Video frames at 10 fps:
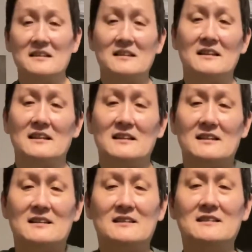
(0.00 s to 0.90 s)
uh,
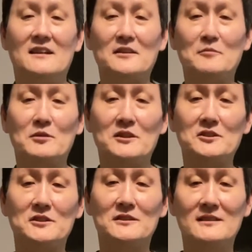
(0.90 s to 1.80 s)
all the
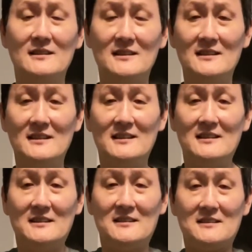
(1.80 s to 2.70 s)
pressure.
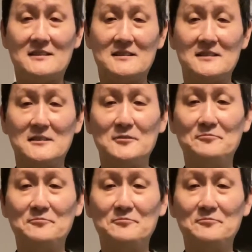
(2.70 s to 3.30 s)
So